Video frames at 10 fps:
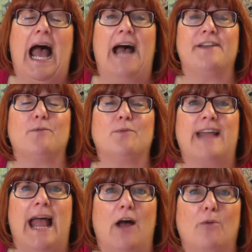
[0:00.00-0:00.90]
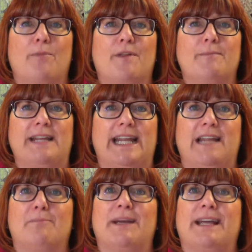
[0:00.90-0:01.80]
and it would help them
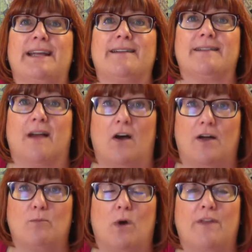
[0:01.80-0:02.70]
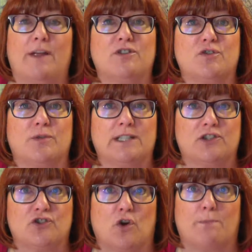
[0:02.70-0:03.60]
keep in time while they were doing
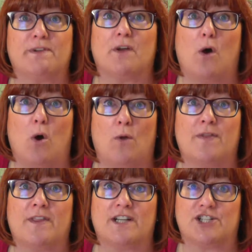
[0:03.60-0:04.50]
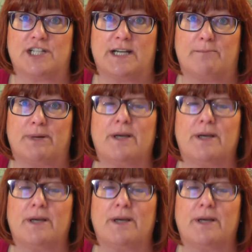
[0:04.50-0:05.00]
jobs on the ship.